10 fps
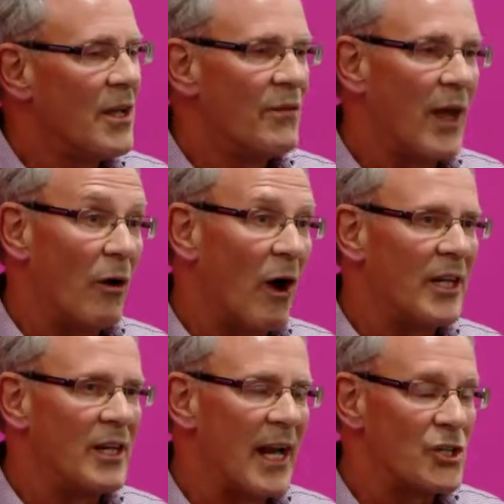that I
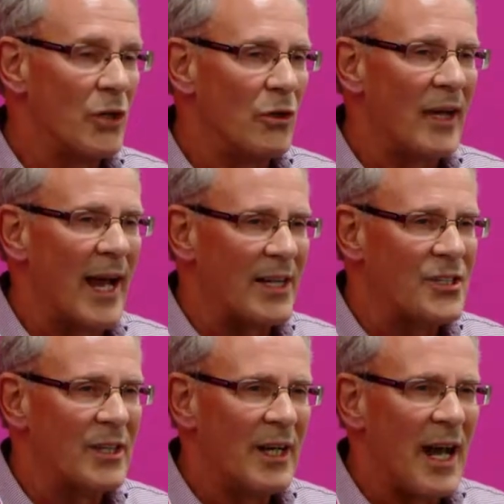can actually look at
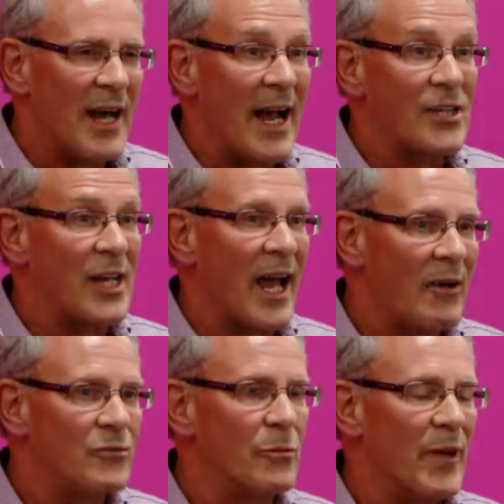and actually
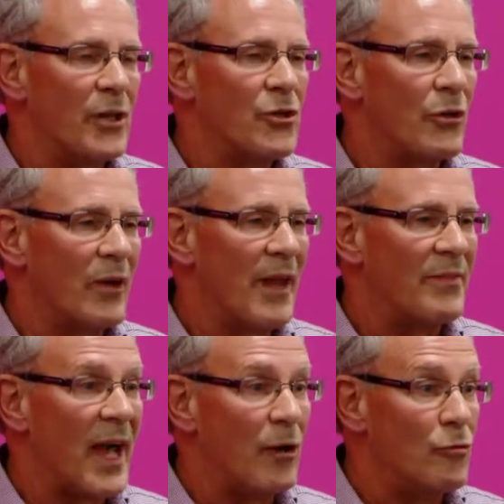have to make sure
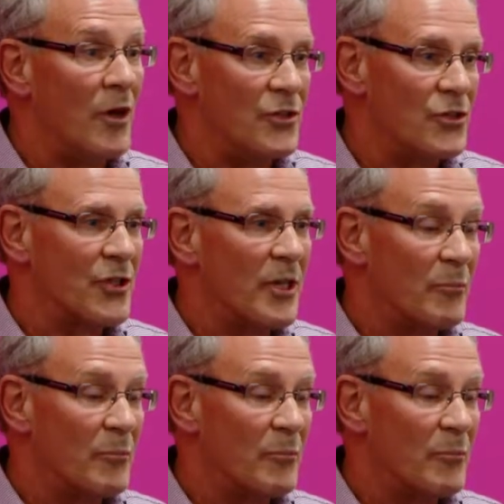that runs,